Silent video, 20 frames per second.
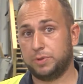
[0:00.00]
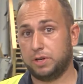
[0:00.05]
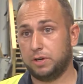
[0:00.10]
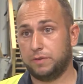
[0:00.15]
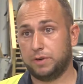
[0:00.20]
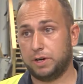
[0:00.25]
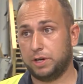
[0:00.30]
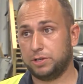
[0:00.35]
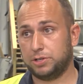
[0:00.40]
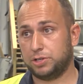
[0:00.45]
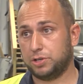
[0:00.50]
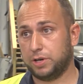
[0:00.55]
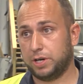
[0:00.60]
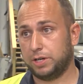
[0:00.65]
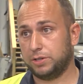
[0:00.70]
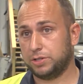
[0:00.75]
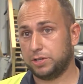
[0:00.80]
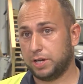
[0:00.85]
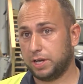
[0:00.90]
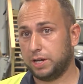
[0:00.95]
been a very
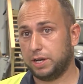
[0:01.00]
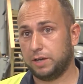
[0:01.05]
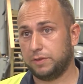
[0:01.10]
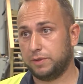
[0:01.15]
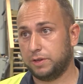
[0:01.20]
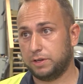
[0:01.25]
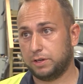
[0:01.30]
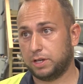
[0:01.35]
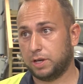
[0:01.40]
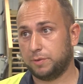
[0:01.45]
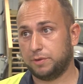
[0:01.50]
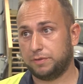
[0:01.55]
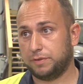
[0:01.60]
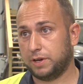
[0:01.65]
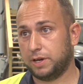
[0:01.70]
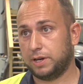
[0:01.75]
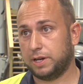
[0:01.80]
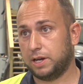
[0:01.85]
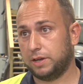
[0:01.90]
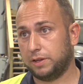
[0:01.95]
strange day, and then to come to
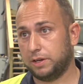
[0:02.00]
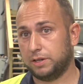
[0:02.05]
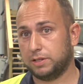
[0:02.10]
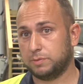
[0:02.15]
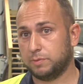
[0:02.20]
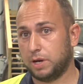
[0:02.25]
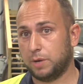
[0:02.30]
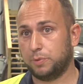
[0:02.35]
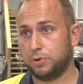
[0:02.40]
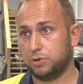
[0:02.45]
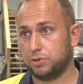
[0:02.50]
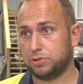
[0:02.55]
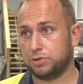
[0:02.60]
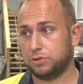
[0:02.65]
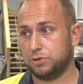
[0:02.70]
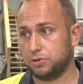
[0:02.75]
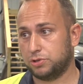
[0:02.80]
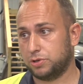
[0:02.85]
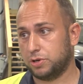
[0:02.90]
find out that it's my personal